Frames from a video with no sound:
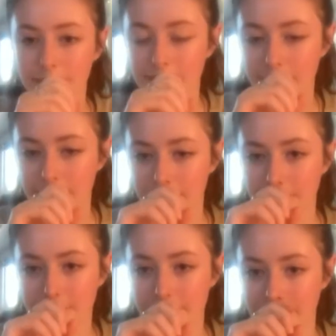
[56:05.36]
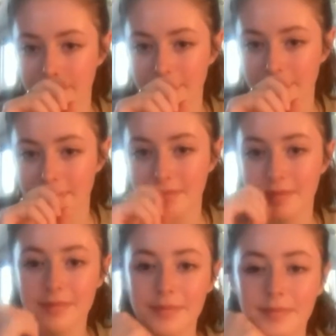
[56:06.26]
kind of in charge of
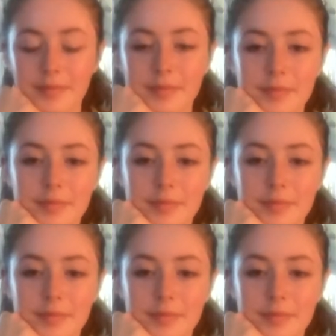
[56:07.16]
the section on